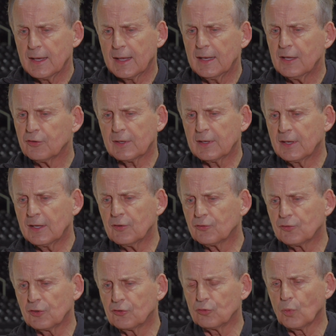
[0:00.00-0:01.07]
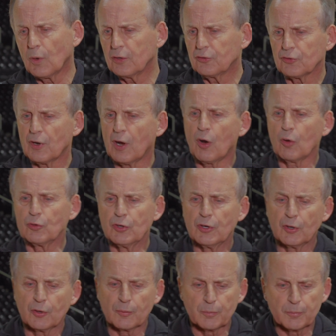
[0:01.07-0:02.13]
in his in his situation all
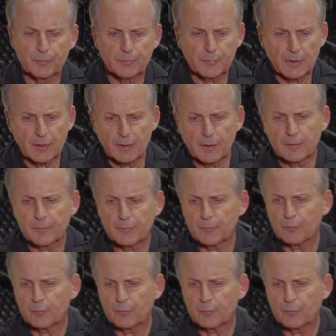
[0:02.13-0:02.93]
year uh,